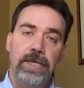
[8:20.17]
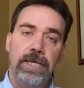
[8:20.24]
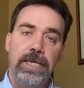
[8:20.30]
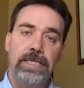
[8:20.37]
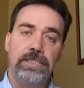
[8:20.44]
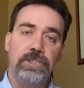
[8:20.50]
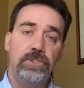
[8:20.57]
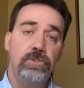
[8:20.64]

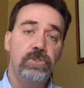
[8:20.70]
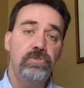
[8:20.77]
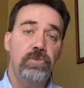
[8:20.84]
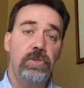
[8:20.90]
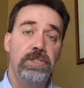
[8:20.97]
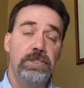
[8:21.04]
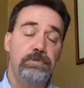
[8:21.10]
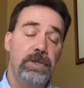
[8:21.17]
is
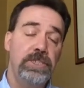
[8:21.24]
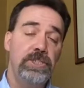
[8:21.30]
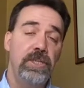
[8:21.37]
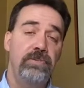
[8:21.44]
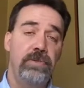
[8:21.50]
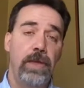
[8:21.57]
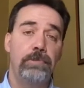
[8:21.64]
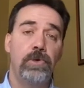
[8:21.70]
useful, especially
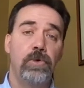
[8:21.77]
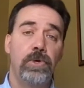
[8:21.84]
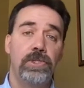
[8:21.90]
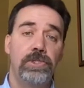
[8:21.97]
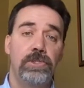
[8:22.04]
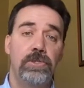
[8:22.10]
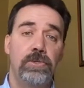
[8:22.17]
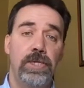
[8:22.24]
if I'm going
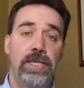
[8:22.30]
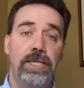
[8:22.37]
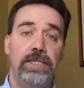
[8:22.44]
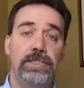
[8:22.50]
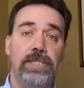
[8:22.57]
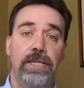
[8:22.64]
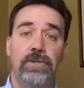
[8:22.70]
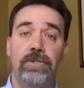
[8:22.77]
to
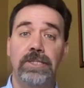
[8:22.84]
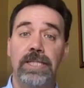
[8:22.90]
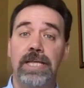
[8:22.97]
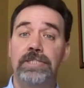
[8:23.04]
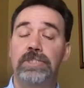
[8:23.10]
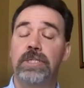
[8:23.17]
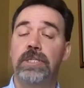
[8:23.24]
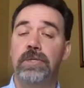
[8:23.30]
keys that are
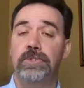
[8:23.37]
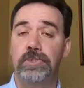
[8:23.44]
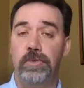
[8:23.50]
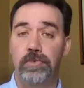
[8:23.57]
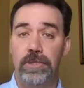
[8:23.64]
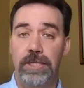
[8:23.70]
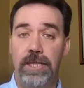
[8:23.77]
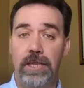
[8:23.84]
less closely
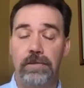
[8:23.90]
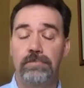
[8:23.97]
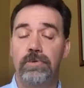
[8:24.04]
related,